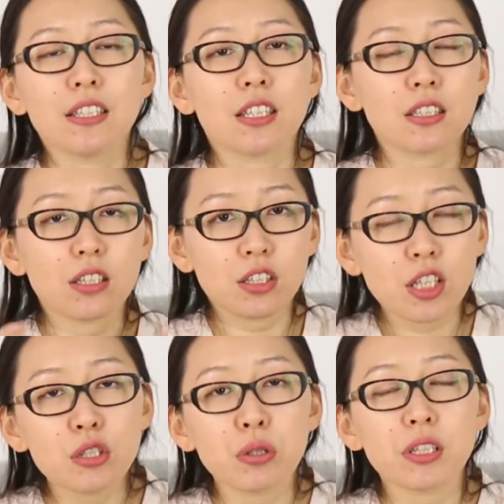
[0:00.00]
Just
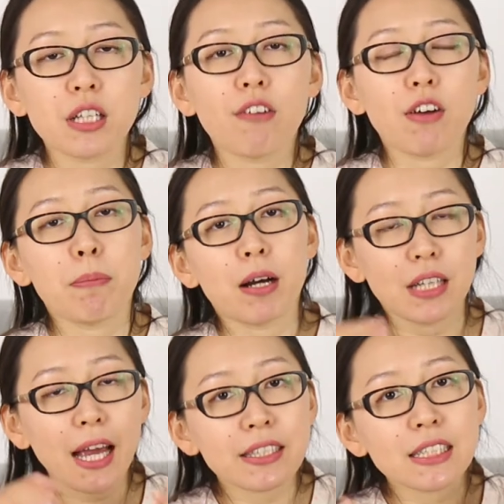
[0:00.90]
teach yourself
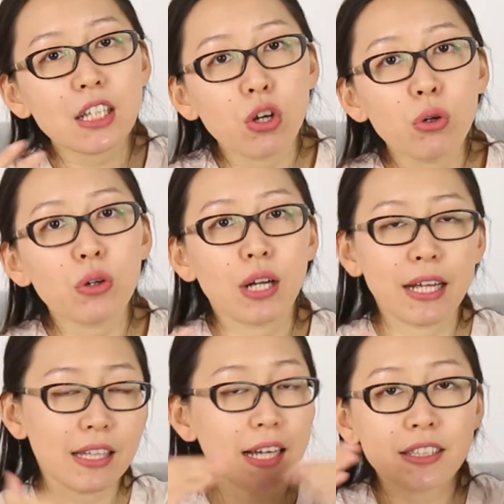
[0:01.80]
about SEO and